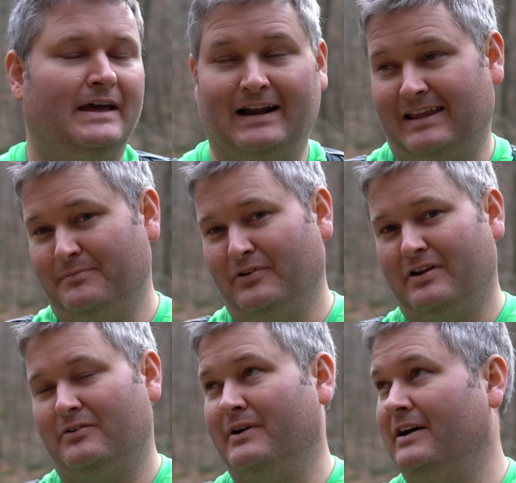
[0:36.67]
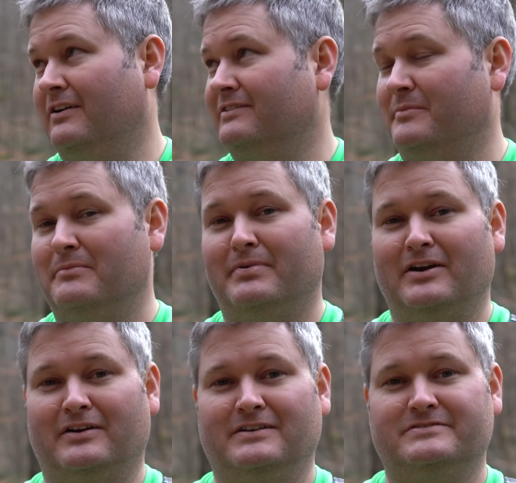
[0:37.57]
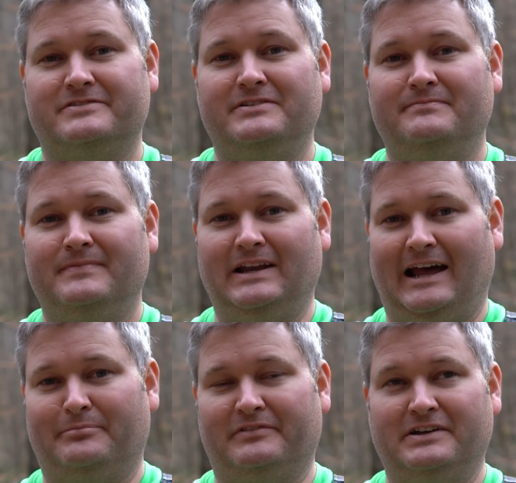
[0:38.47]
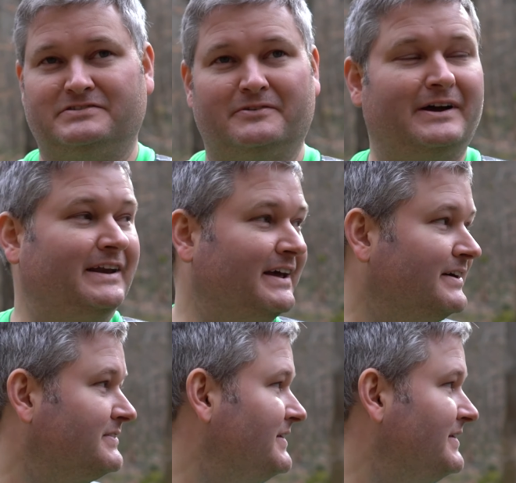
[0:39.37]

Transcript: And I keep looking around because I'm in bear country in Appalachia right now.